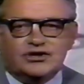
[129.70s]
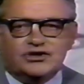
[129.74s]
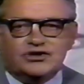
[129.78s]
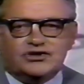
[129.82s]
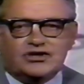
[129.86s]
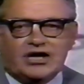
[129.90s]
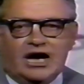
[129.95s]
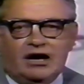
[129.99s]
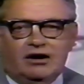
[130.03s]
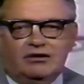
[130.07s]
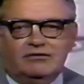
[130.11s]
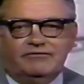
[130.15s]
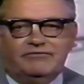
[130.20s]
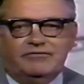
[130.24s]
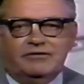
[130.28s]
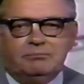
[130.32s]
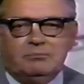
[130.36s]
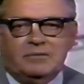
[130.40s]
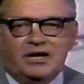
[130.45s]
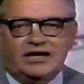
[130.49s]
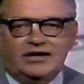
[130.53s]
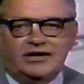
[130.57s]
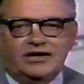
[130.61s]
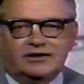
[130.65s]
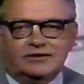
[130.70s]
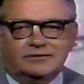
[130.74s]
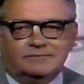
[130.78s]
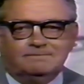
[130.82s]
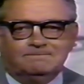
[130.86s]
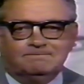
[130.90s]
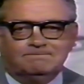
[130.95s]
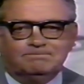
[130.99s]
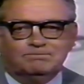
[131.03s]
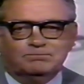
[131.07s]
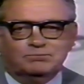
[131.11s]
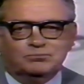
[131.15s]
Sound familiar?
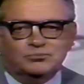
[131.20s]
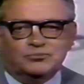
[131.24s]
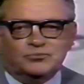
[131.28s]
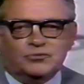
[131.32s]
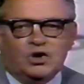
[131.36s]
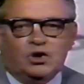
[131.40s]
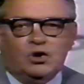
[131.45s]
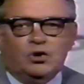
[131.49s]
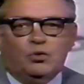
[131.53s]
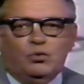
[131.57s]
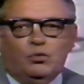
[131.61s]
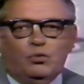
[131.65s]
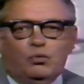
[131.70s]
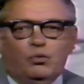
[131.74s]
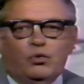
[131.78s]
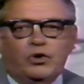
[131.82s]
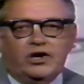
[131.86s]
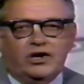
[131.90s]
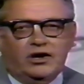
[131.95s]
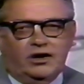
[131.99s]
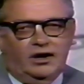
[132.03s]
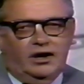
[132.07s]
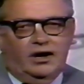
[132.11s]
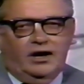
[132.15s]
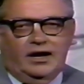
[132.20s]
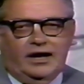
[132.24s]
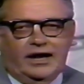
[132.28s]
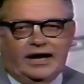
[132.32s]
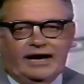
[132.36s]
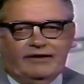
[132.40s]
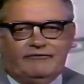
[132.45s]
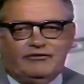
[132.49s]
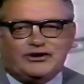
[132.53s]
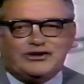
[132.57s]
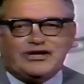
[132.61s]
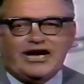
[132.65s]
We all
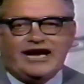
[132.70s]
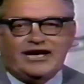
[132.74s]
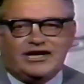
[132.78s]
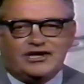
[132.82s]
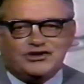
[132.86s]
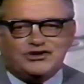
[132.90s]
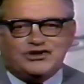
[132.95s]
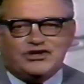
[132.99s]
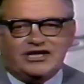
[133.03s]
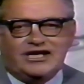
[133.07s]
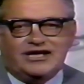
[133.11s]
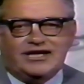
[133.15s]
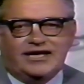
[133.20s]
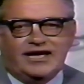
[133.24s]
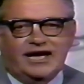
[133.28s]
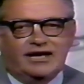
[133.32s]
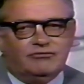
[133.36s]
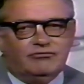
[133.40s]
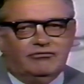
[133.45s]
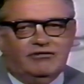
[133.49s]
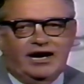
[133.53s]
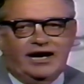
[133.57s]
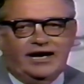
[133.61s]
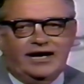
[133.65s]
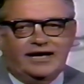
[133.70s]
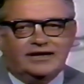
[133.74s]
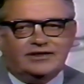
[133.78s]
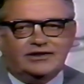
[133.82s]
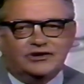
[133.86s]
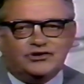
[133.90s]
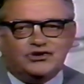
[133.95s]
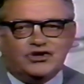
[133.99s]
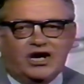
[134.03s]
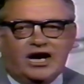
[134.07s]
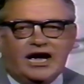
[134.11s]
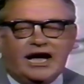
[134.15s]
have a tendency to get right at
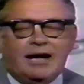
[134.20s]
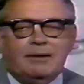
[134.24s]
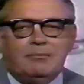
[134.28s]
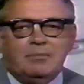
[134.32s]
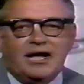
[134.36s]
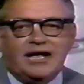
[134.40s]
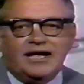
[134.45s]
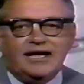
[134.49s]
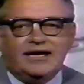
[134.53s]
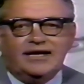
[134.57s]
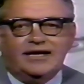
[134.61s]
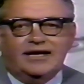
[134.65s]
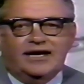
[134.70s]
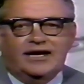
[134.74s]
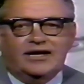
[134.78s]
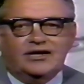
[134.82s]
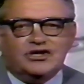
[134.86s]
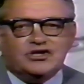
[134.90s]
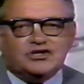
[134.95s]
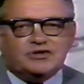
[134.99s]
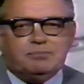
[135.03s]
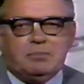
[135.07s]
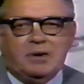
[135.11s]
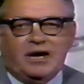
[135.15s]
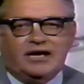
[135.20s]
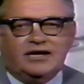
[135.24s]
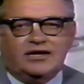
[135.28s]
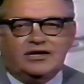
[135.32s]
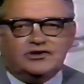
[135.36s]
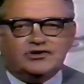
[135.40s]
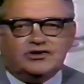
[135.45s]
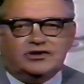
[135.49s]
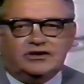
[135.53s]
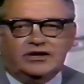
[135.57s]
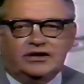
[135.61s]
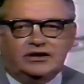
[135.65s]
the job and to spend
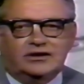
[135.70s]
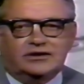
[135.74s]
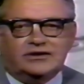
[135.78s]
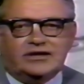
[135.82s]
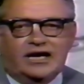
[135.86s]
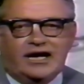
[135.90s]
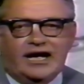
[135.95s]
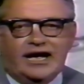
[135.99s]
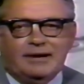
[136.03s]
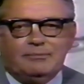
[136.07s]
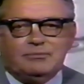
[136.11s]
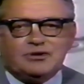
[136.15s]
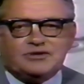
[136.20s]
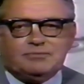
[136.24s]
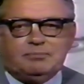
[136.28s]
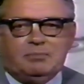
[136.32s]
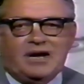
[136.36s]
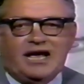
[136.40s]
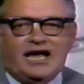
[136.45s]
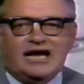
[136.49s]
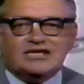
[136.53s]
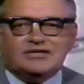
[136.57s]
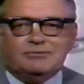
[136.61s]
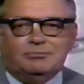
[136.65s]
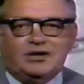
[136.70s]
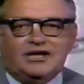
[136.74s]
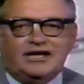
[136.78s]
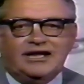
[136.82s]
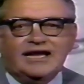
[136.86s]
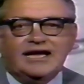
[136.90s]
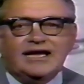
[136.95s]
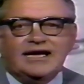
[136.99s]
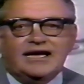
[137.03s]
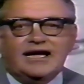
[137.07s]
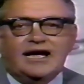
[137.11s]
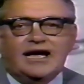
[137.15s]
as little time as
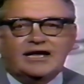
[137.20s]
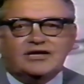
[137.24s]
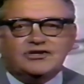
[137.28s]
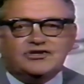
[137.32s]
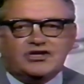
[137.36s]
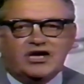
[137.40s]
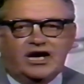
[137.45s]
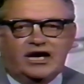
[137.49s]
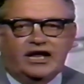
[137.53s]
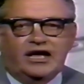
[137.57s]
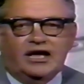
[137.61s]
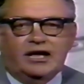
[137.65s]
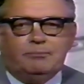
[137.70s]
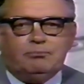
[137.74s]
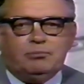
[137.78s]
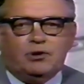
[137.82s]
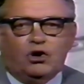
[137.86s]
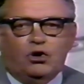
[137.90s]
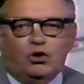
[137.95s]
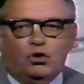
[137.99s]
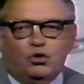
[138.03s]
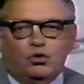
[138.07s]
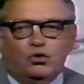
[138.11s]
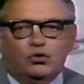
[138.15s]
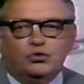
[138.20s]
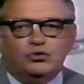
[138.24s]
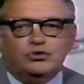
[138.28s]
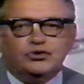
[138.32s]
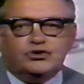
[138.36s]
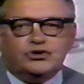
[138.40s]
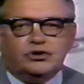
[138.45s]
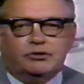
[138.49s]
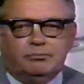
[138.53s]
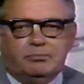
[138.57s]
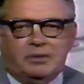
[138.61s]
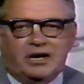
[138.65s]
possible on setting up
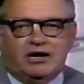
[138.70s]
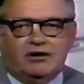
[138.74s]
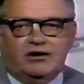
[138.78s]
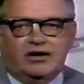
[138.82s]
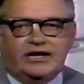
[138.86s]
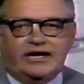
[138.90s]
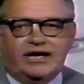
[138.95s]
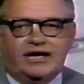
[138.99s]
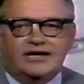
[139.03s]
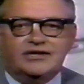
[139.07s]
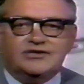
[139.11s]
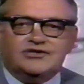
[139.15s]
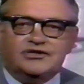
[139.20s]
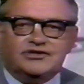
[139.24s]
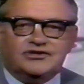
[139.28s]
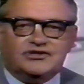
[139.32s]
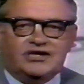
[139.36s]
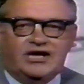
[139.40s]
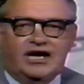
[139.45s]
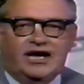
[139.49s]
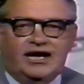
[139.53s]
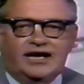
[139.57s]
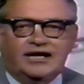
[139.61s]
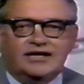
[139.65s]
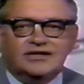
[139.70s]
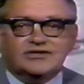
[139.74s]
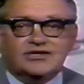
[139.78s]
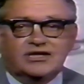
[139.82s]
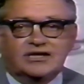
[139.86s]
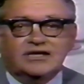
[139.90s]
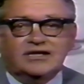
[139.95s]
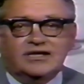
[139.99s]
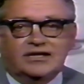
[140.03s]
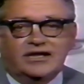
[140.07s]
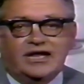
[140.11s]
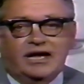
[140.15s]
cones or barricades and signs
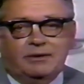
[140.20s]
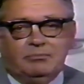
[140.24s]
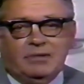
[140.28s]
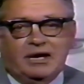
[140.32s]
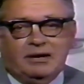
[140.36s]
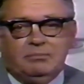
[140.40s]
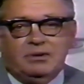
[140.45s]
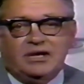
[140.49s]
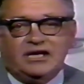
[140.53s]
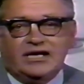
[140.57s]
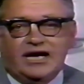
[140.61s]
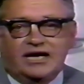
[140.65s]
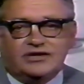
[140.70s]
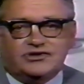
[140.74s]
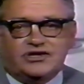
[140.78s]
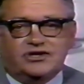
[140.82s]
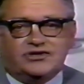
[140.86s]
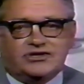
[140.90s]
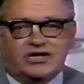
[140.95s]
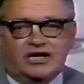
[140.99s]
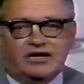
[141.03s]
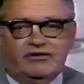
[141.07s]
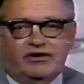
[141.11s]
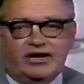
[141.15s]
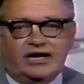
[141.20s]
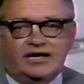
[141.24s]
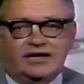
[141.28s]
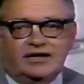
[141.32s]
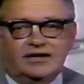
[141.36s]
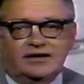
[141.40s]
that may be necessary.